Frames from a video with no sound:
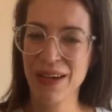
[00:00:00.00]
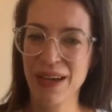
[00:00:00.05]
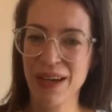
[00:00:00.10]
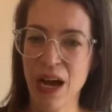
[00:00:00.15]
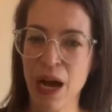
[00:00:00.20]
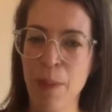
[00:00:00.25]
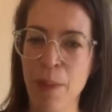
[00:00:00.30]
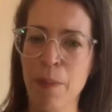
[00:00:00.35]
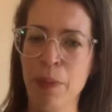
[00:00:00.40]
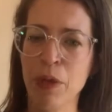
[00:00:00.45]

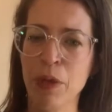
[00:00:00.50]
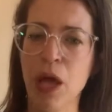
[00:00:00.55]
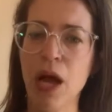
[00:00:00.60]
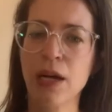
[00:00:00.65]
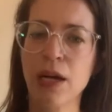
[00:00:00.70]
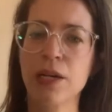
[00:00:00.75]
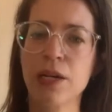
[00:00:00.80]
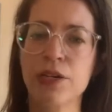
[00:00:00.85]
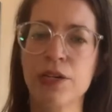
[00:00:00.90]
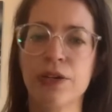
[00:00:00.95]
A block
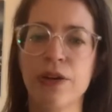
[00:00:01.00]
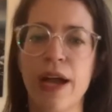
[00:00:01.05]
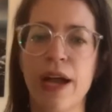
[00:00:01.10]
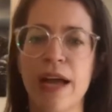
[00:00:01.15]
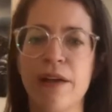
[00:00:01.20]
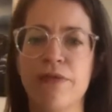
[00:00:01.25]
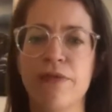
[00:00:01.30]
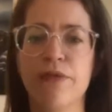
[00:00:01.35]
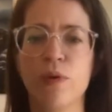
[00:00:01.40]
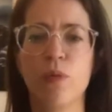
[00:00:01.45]
under your
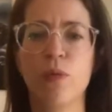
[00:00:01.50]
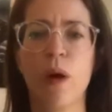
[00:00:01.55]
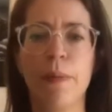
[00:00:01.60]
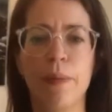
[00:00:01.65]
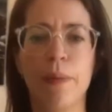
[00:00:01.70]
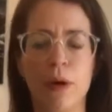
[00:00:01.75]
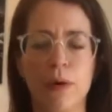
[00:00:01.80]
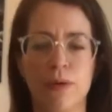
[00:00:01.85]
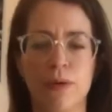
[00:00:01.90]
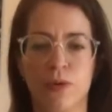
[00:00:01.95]
head. For what
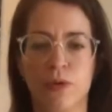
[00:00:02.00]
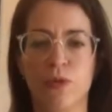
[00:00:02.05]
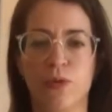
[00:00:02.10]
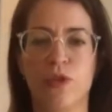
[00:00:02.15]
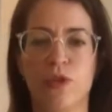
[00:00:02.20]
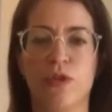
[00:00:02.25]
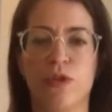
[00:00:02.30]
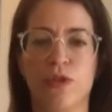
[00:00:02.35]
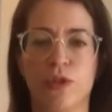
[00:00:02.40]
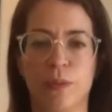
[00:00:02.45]
pose would
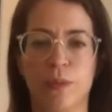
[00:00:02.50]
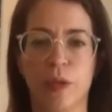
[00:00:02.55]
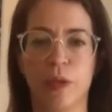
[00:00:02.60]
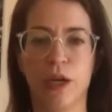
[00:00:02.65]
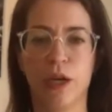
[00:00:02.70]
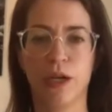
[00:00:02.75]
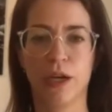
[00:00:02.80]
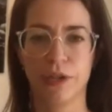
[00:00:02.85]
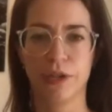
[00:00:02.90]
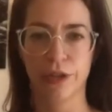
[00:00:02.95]
you use a
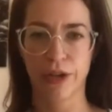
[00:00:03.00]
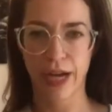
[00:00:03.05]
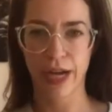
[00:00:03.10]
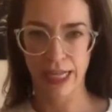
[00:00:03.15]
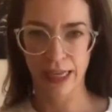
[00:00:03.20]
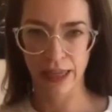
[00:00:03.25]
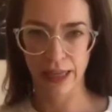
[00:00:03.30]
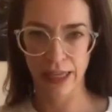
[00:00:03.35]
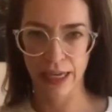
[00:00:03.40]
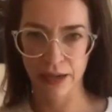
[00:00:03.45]
block under your
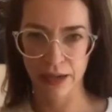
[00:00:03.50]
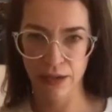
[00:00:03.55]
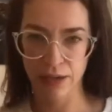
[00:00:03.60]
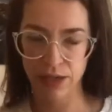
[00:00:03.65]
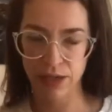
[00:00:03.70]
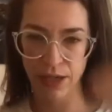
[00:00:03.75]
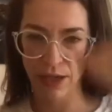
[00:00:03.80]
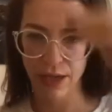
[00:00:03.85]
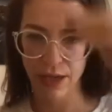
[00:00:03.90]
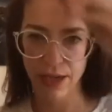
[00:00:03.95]
head, Lynn,
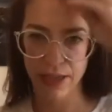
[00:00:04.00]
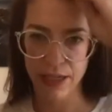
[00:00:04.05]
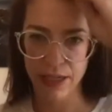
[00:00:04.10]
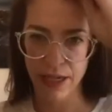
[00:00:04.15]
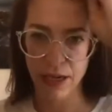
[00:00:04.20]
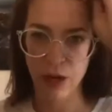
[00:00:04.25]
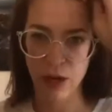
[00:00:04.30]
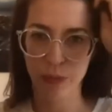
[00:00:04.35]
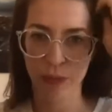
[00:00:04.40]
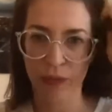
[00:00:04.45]
to
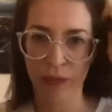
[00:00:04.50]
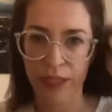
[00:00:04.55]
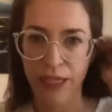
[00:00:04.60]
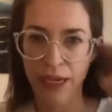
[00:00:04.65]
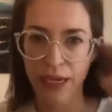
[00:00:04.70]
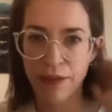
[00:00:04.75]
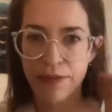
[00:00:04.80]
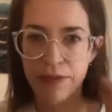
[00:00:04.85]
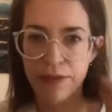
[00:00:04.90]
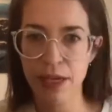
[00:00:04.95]
help with
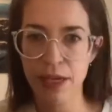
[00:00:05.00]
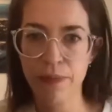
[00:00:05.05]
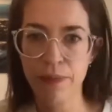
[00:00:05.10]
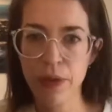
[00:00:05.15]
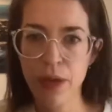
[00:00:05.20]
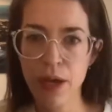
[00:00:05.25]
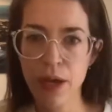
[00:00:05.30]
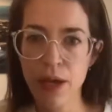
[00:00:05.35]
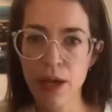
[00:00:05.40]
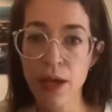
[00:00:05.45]
safety?
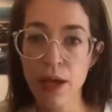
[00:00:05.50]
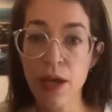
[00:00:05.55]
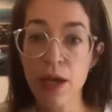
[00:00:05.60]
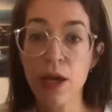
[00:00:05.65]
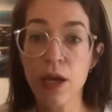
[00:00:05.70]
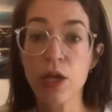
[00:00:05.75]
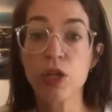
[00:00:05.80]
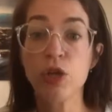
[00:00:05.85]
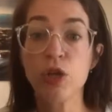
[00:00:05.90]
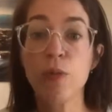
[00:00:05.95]

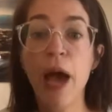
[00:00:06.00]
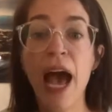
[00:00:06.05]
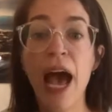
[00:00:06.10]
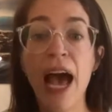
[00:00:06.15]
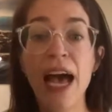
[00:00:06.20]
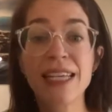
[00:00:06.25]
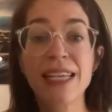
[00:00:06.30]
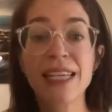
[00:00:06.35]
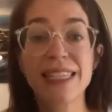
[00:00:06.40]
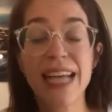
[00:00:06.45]
You
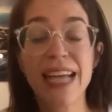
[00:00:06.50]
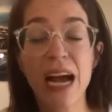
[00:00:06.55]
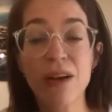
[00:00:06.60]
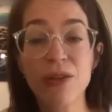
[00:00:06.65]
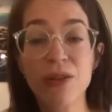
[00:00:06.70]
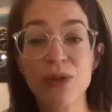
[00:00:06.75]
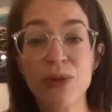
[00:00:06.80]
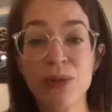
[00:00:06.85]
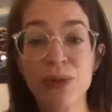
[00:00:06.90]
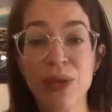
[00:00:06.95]
passed out,
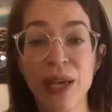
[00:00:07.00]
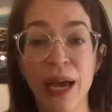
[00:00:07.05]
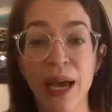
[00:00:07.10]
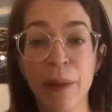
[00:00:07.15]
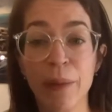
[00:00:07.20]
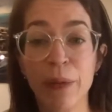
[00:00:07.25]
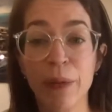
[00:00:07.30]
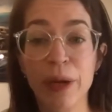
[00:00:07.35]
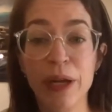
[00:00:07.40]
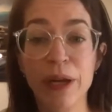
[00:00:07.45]

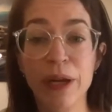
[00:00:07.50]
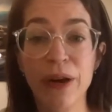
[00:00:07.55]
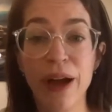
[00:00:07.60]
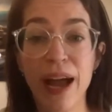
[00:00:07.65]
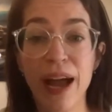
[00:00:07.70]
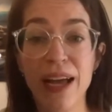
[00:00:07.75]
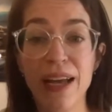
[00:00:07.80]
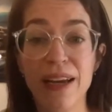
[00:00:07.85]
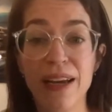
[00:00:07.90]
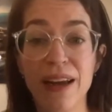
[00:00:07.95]
Suzanne, putting your
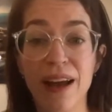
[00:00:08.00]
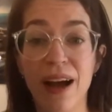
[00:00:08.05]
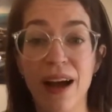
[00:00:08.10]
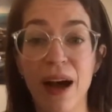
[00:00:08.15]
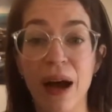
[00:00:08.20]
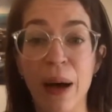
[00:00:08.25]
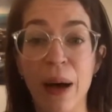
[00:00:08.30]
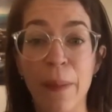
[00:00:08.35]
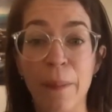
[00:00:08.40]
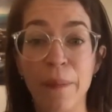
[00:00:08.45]
head
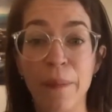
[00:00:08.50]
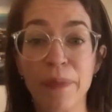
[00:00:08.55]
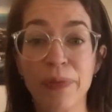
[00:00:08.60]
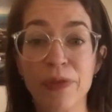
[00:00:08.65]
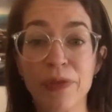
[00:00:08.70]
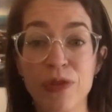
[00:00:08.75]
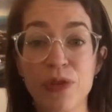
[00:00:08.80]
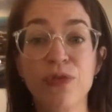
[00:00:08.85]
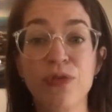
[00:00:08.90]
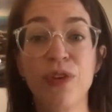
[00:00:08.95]

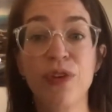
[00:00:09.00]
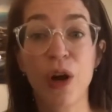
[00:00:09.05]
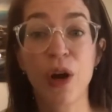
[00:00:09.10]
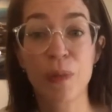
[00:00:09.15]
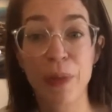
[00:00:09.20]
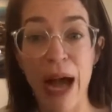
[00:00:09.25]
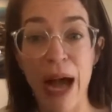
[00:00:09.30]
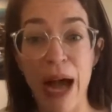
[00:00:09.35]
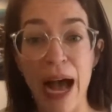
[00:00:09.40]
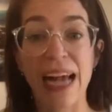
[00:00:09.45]
too far
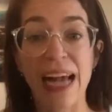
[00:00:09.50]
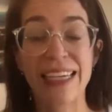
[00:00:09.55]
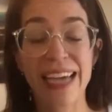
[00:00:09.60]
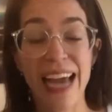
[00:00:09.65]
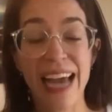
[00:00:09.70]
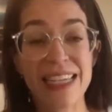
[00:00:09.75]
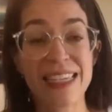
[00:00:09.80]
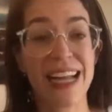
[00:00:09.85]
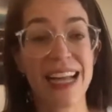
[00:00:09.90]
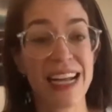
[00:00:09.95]
back.
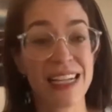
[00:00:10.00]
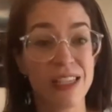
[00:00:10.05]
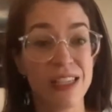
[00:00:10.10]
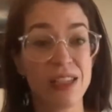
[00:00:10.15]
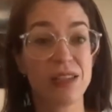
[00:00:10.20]
Yes, that